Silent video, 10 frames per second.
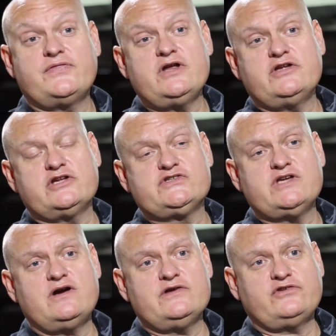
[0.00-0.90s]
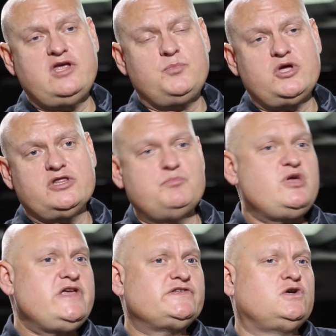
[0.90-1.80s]
thing to consider is keeping the
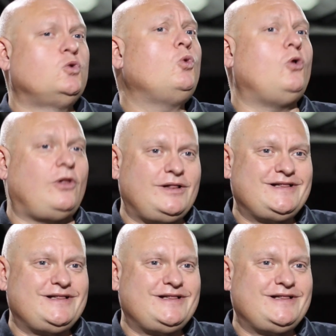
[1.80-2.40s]
beast cool.